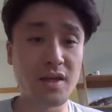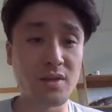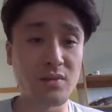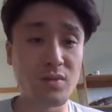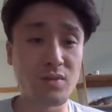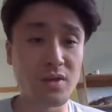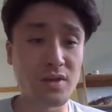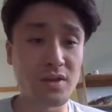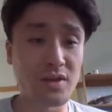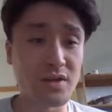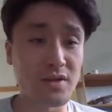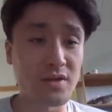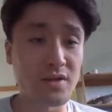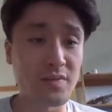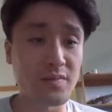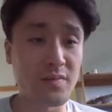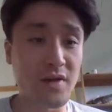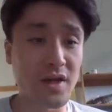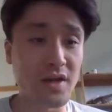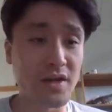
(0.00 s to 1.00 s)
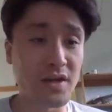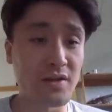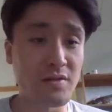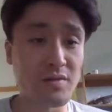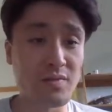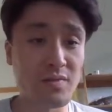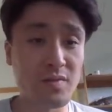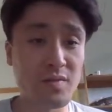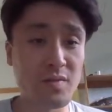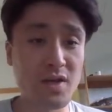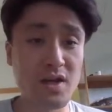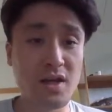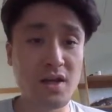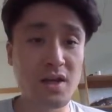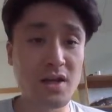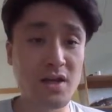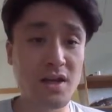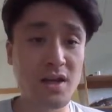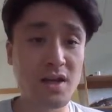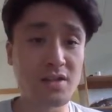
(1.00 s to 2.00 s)
what I did
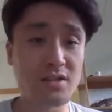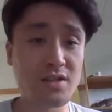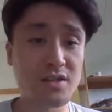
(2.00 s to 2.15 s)
last time